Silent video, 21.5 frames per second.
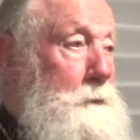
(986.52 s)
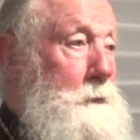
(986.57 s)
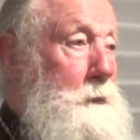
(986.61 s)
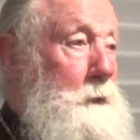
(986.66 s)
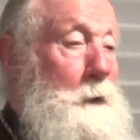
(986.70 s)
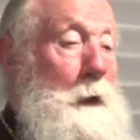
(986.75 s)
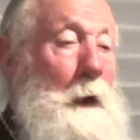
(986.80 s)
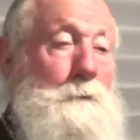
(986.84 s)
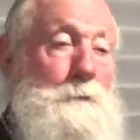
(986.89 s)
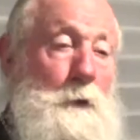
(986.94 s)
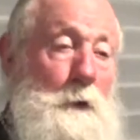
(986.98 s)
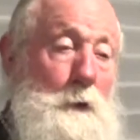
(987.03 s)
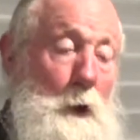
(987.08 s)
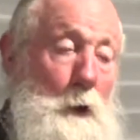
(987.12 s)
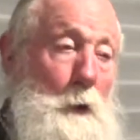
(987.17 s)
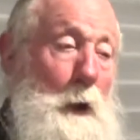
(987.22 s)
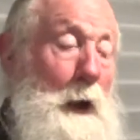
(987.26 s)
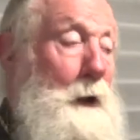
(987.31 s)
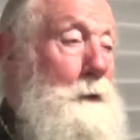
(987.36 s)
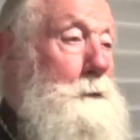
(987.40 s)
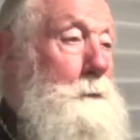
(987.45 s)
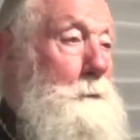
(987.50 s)
You have to know
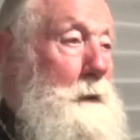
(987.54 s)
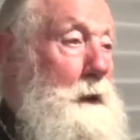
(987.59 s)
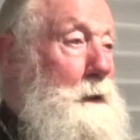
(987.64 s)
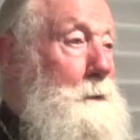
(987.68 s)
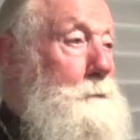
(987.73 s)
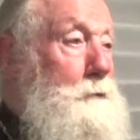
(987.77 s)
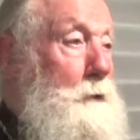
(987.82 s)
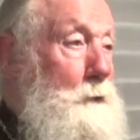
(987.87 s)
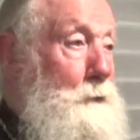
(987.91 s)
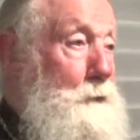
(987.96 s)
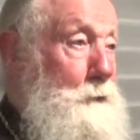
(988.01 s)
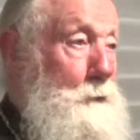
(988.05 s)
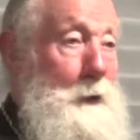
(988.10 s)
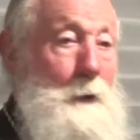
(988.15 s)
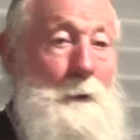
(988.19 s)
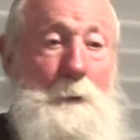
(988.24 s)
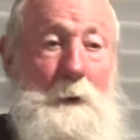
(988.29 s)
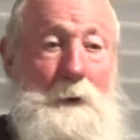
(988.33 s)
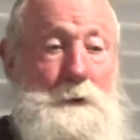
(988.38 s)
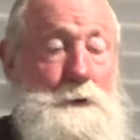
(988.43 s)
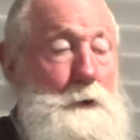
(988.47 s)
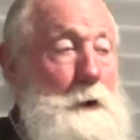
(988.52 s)
how to bake prosper,
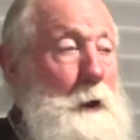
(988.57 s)
otherwise you